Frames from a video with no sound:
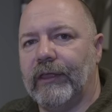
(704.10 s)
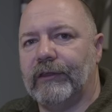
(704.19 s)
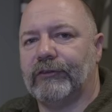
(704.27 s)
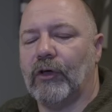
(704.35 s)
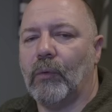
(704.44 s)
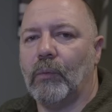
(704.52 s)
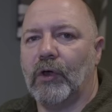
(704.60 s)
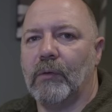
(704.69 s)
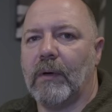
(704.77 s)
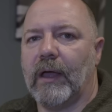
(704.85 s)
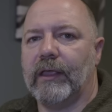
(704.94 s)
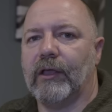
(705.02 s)
this on one
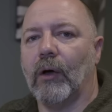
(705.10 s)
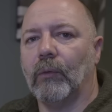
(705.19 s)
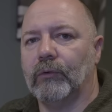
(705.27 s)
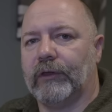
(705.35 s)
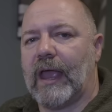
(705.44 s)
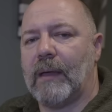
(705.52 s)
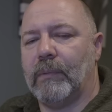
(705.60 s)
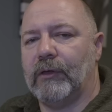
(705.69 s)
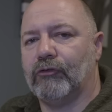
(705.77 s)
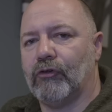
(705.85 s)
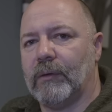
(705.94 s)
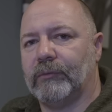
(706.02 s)
of my cold
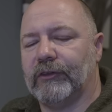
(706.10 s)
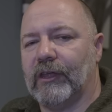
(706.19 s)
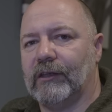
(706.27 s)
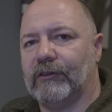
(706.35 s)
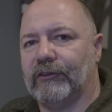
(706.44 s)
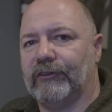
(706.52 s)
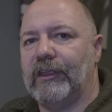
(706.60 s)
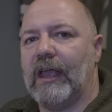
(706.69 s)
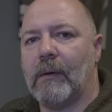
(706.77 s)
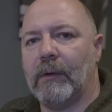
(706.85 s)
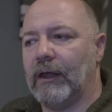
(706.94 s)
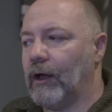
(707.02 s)
camping trips and to see
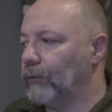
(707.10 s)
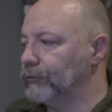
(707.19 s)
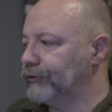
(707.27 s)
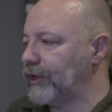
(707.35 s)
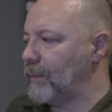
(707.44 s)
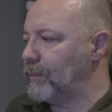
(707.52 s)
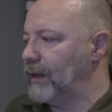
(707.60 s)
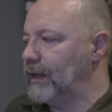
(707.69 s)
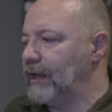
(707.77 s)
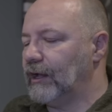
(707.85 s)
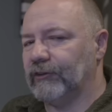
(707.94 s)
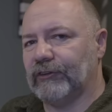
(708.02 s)
how it holds up,
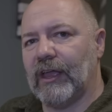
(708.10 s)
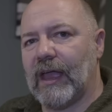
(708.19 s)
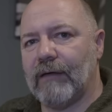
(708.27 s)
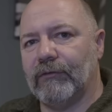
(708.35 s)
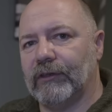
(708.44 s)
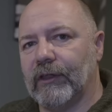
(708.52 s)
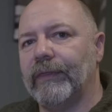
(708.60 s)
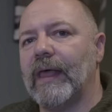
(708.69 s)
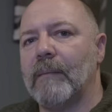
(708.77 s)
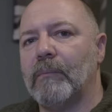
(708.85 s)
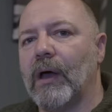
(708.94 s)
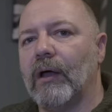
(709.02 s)
because I haven't done
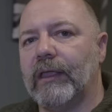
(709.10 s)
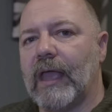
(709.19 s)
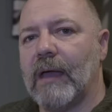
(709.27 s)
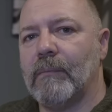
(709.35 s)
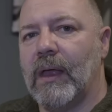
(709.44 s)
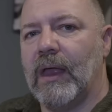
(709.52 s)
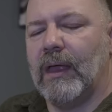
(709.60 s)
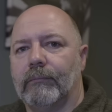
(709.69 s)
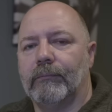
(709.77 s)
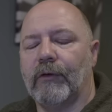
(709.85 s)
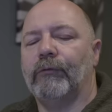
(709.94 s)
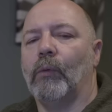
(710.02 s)
that part yet.
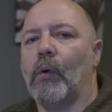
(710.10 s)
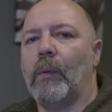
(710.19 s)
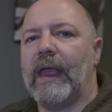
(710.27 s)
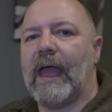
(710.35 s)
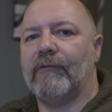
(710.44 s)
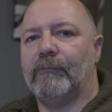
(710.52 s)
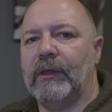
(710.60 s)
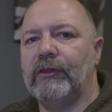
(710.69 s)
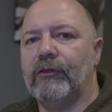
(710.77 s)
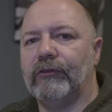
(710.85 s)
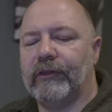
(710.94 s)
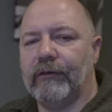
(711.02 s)
But for what we have
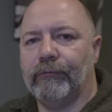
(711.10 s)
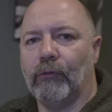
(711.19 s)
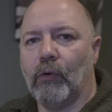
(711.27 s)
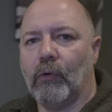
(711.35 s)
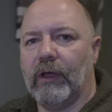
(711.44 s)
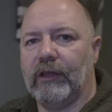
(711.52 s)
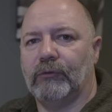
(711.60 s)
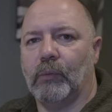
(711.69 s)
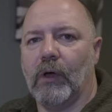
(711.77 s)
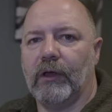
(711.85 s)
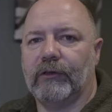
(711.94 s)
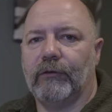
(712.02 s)
been using it for, it's
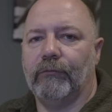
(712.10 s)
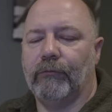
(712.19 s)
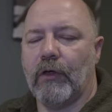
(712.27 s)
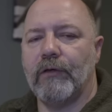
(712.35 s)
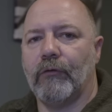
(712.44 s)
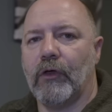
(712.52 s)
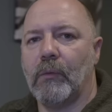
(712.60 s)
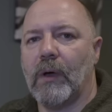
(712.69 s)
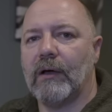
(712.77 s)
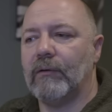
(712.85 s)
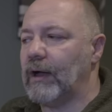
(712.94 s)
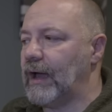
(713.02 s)
worked very, very
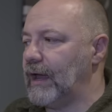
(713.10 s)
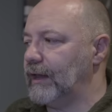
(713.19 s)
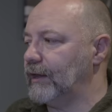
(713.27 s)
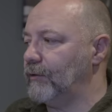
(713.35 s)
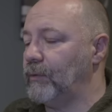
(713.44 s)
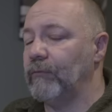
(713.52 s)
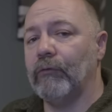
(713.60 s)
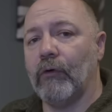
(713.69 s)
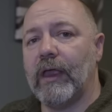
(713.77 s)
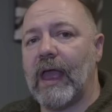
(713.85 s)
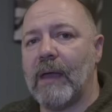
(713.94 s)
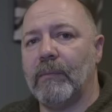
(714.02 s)
well, and I've been
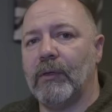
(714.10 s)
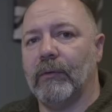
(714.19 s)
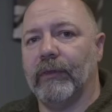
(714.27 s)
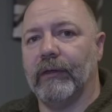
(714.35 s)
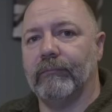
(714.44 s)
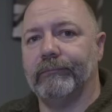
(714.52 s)
very happy with it.